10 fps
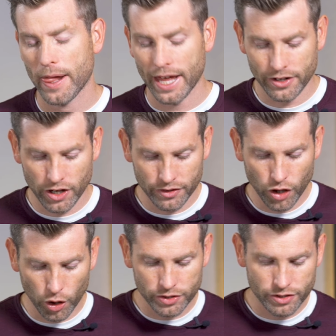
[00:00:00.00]
And
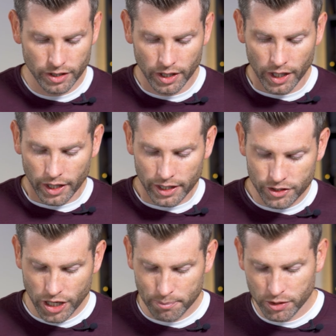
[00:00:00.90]
notice in
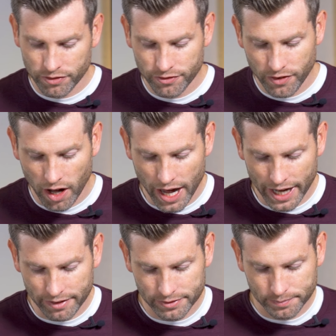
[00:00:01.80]
chapter
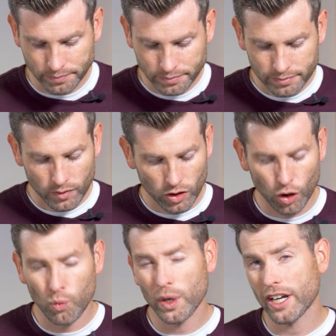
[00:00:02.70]
5,
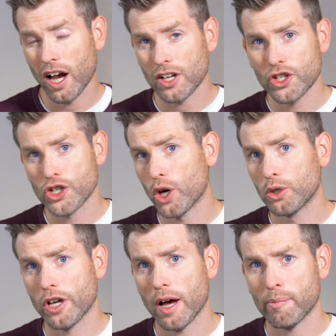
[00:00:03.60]
when God
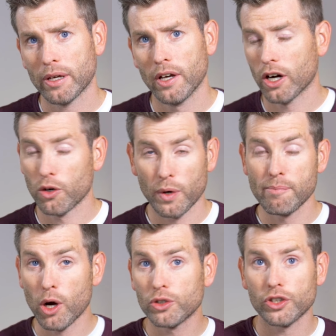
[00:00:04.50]
shows up, or when
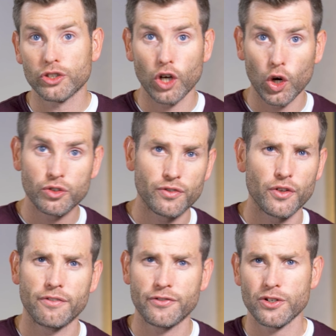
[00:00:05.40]
Moses goes for
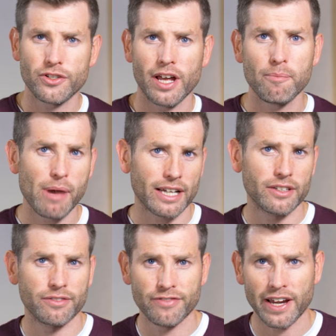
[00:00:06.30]
the first time back
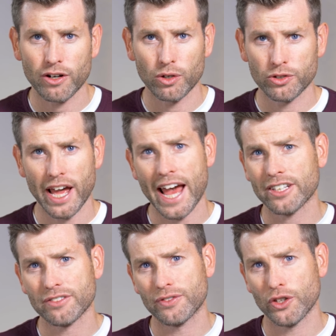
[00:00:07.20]
to Pharaoh to
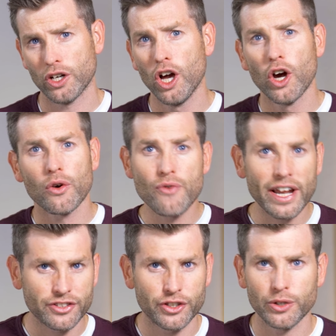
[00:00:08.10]
ask for the
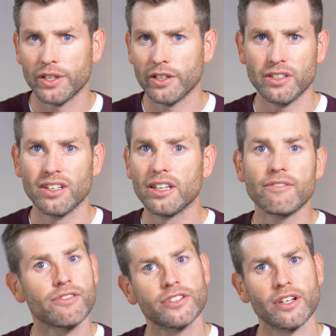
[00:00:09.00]
rescue and the
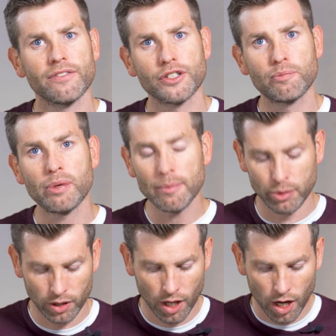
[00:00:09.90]
deliverance of his
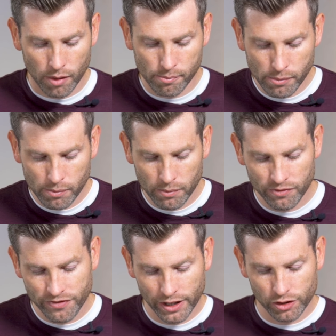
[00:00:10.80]
people,
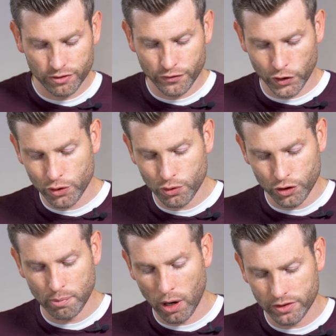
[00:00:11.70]
Pharaoh's first
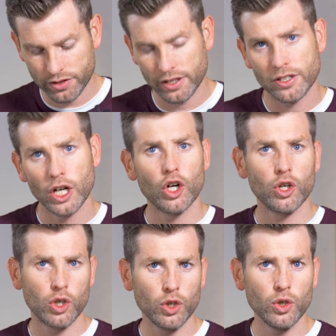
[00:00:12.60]
response is,
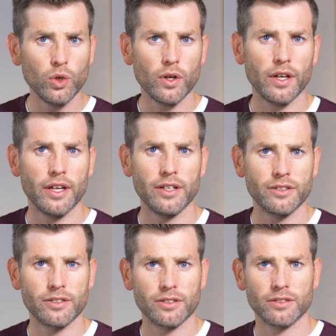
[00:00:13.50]
who
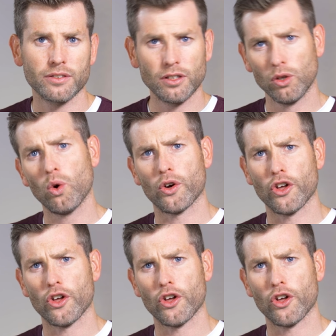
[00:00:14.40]
is the Lord?